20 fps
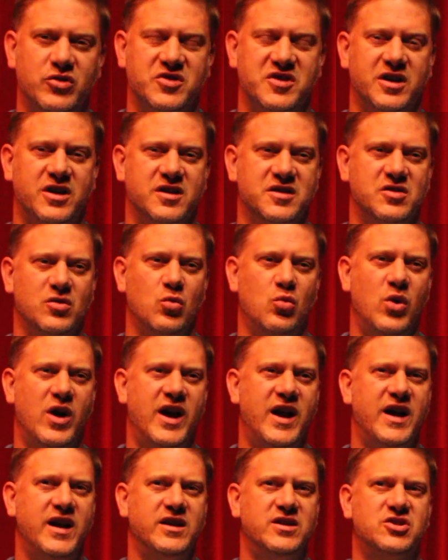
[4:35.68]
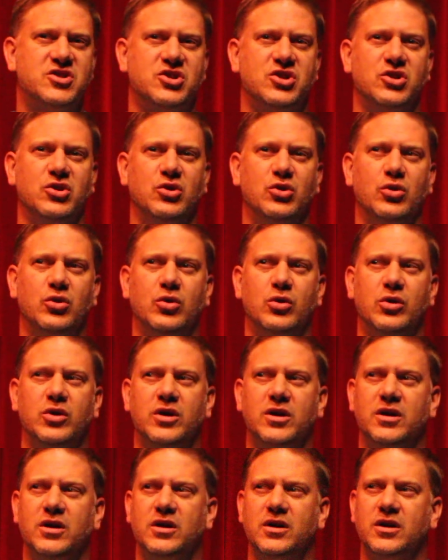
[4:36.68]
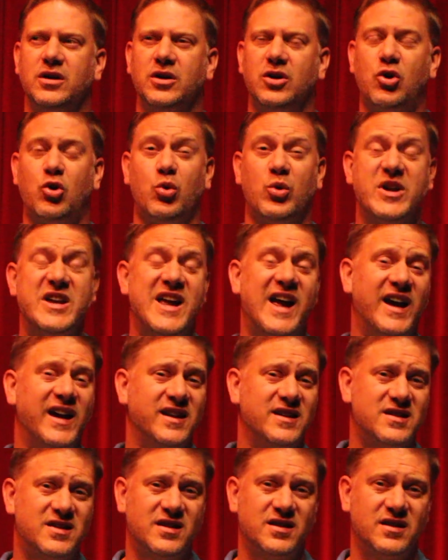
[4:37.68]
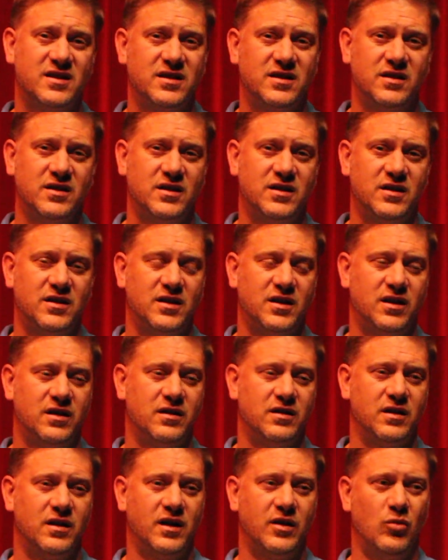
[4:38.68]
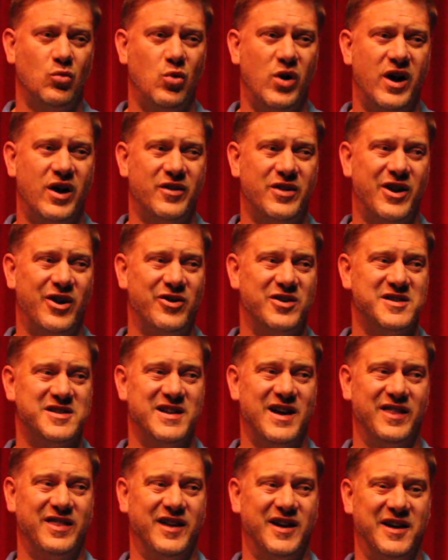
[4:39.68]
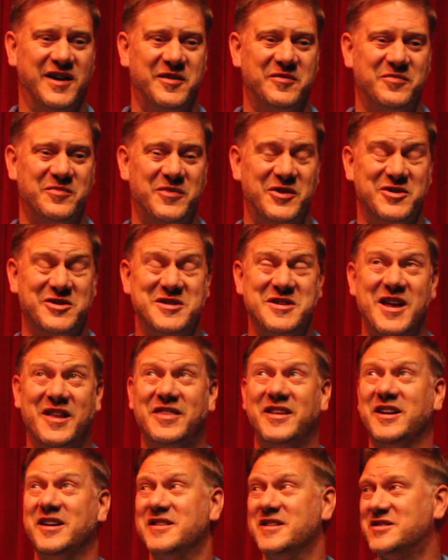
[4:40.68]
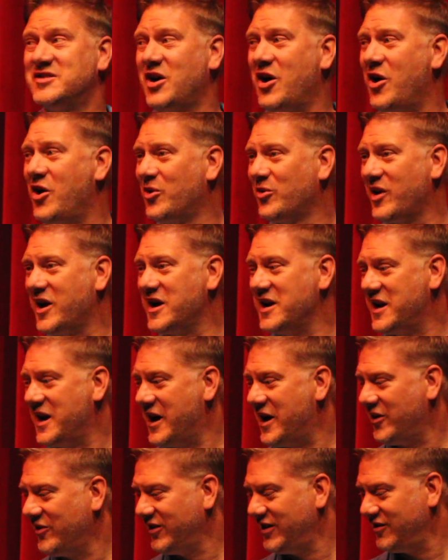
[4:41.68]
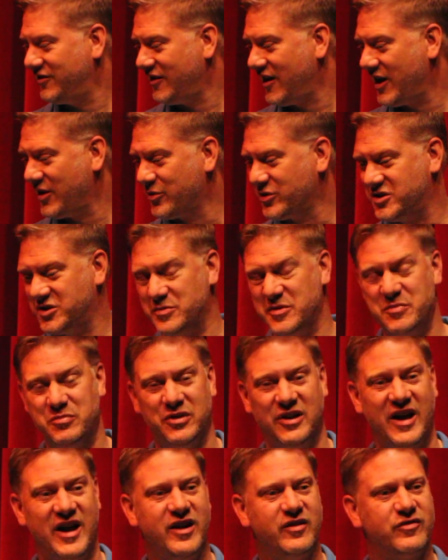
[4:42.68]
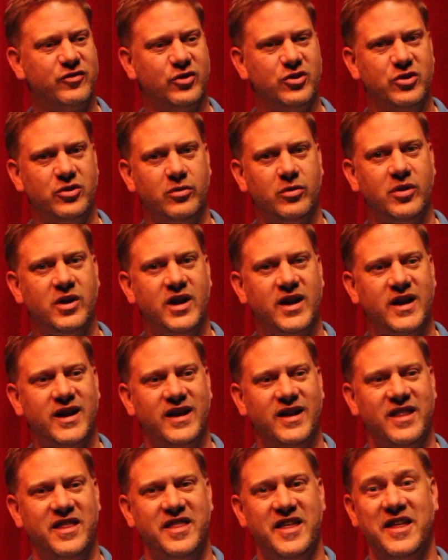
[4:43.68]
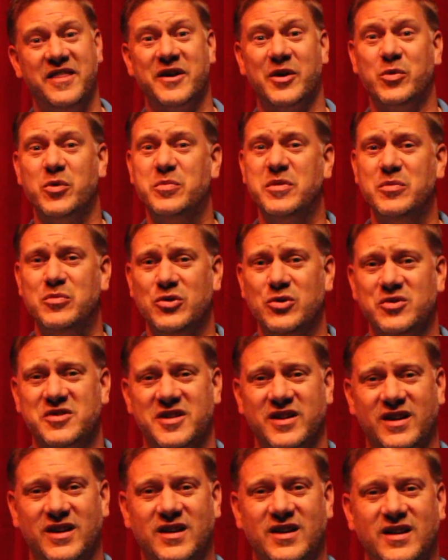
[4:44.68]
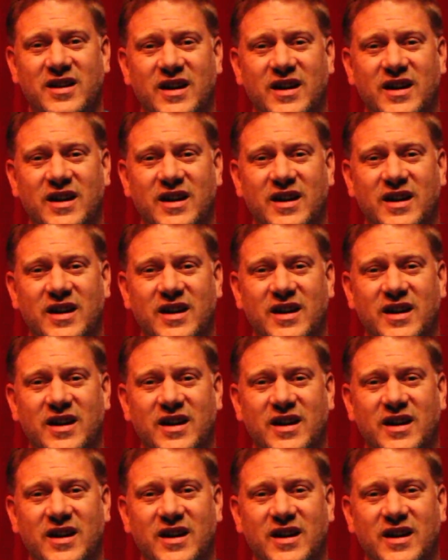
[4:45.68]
Music is a way to create where there is nothing. There's nothing in this hall right now, and if I were to be playing for you, then there would be music.